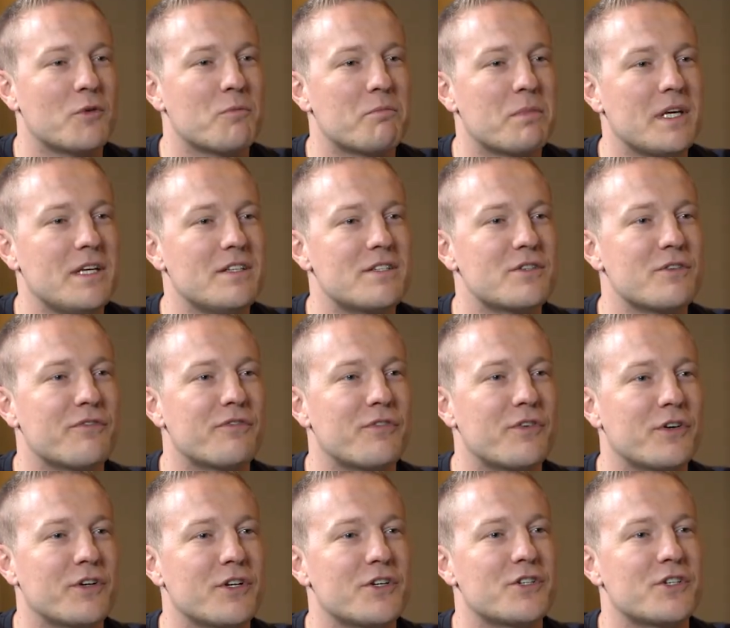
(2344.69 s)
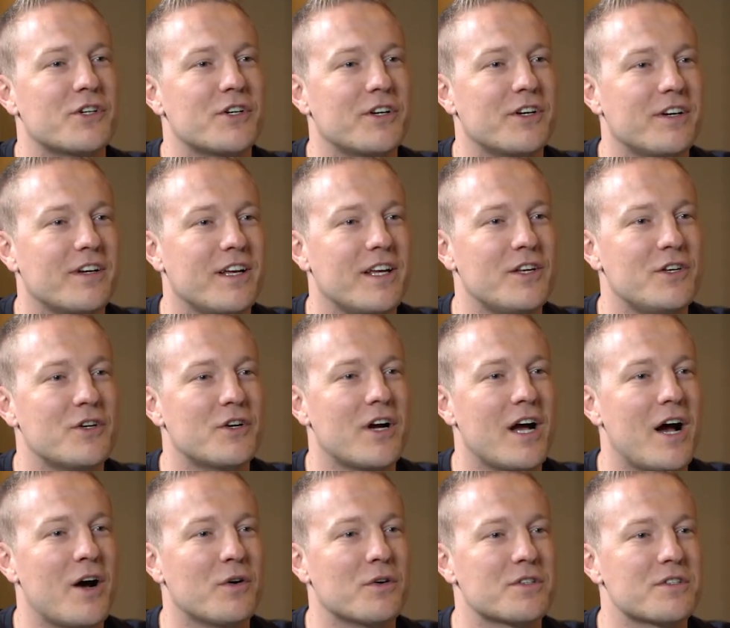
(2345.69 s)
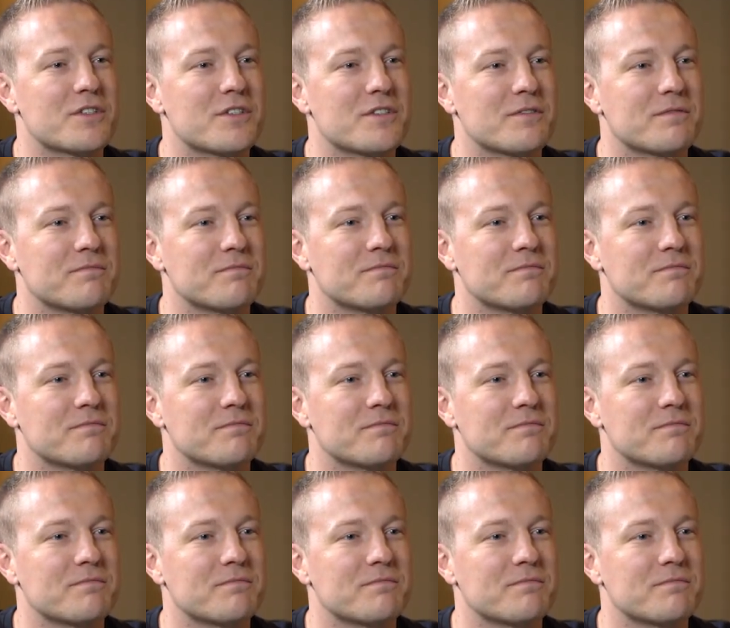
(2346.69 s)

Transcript: piece of furniture in your house?